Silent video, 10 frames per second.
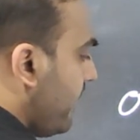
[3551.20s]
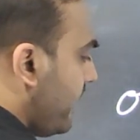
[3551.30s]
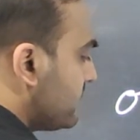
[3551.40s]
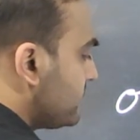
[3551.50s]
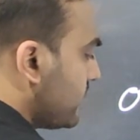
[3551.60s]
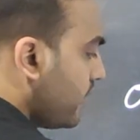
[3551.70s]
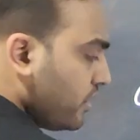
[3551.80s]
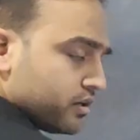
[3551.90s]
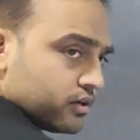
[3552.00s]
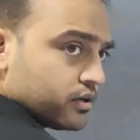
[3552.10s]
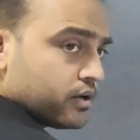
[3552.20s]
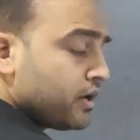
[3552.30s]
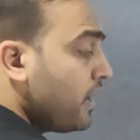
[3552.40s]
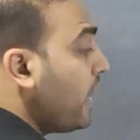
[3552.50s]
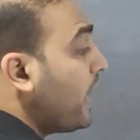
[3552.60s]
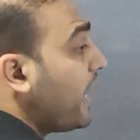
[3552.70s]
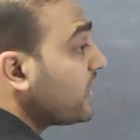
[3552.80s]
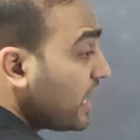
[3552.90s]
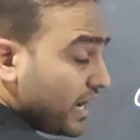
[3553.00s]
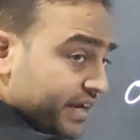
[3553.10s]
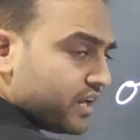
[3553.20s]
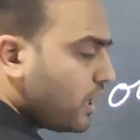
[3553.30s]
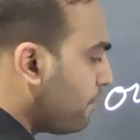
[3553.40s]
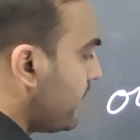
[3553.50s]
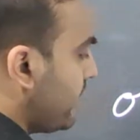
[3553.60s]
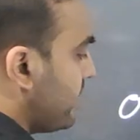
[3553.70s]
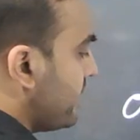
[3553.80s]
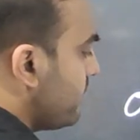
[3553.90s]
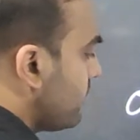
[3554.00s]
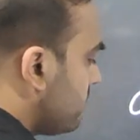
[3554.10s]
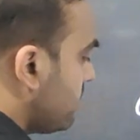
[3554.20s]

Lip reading: X star and again applying it,